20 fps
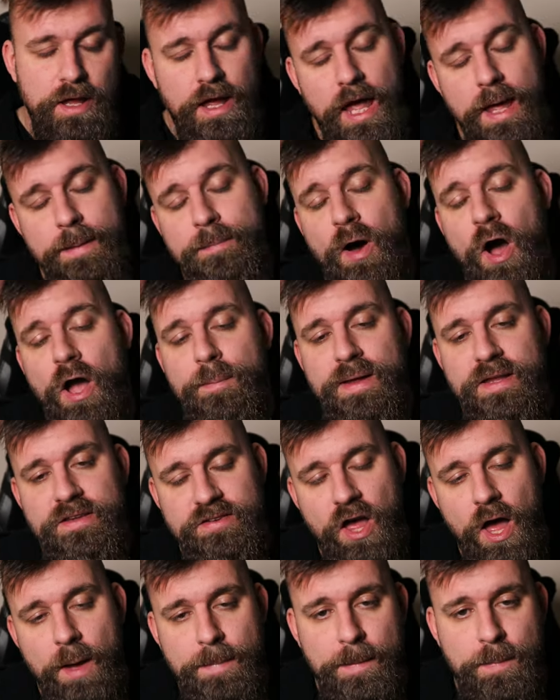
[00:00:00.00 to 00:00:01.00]
It might mean
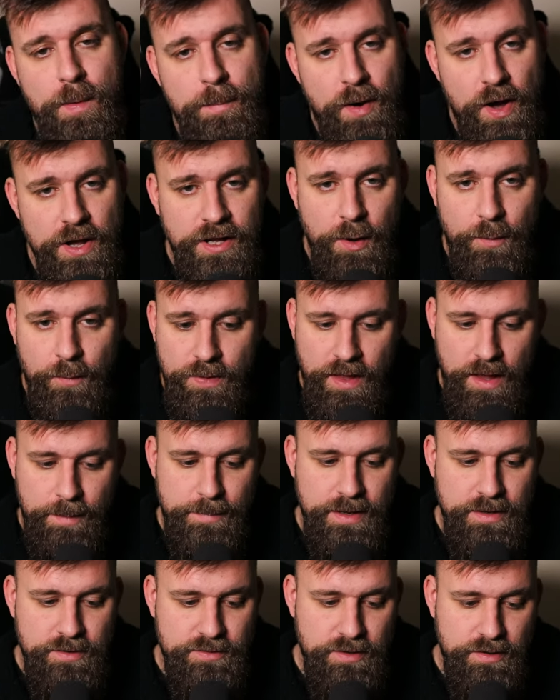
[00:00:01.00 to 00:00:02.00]
certain people might go, well, that
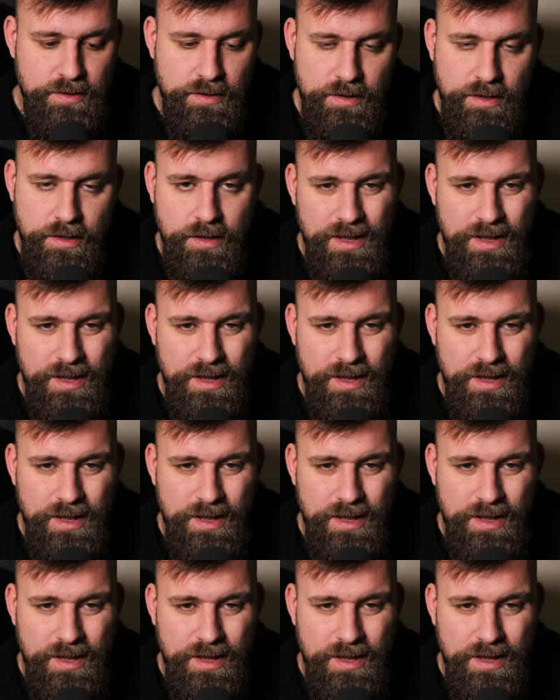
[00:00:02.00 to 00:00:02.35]
means that